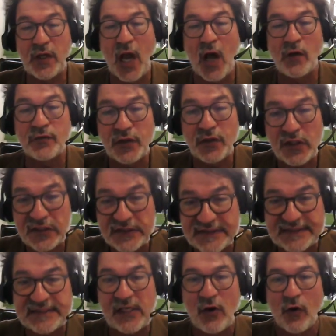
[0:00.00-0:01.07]

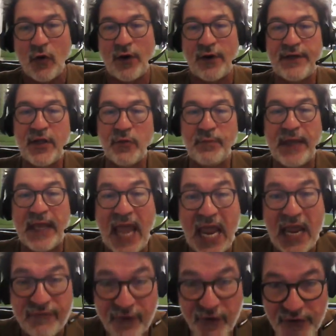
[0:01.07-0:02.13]
conducts or new
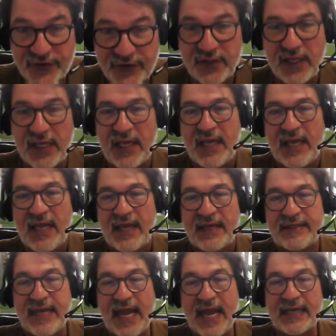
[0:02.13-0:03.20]
behaviors
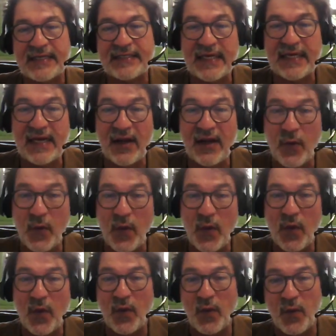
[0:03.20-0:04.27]
that
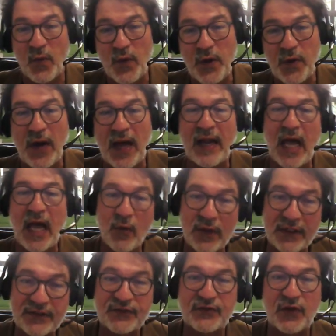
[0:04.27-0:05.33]
will allow
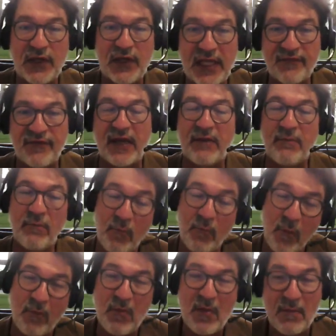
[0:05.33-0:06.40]
us to live in
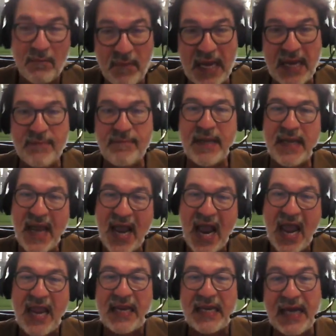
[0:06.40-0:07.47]
maybe
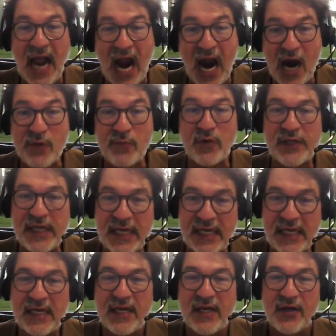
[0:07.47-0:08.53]
in
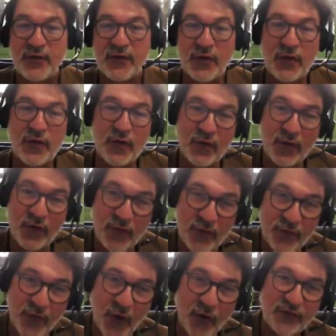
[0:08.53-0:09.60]
harmony to
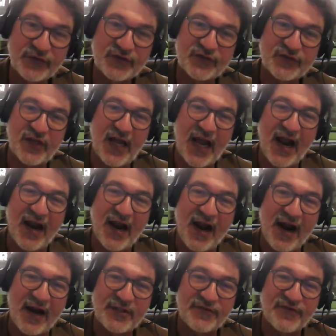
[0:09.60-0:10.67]
those
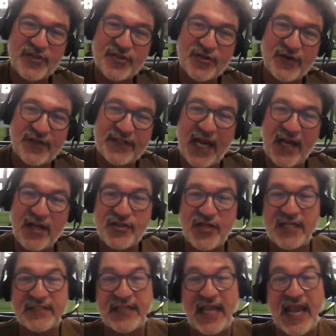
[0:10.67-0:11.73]
artificial
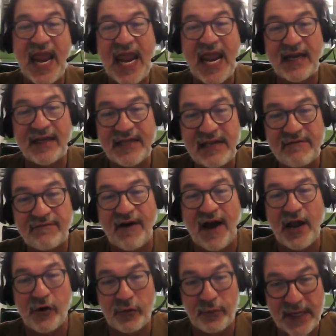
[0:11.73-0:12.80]
intelligence and the
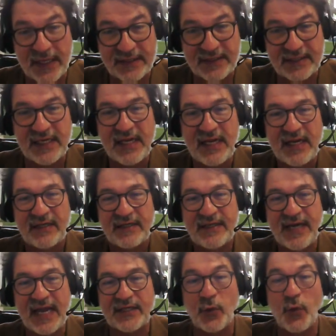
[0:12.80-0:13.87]
environment
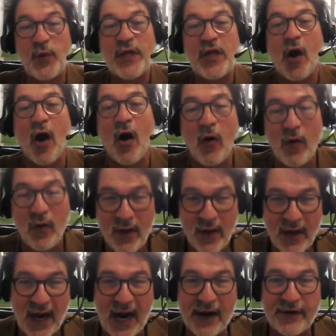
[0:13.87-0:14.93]
that we all
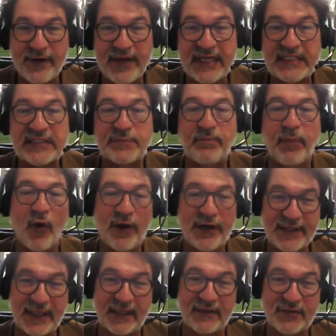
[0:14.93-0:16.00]
are
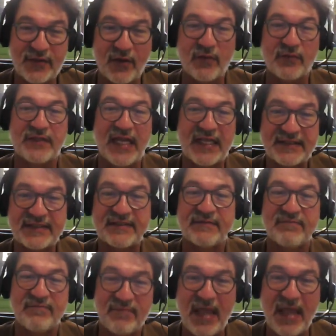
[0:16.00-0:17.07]
exploiting. So
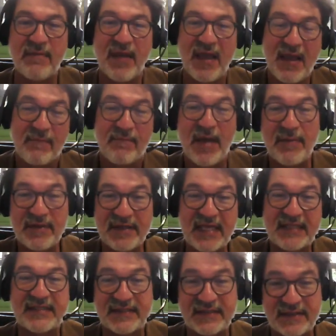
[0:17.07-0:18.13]
that's maybe
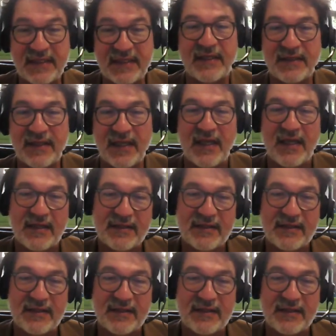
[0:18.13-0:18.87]
that's the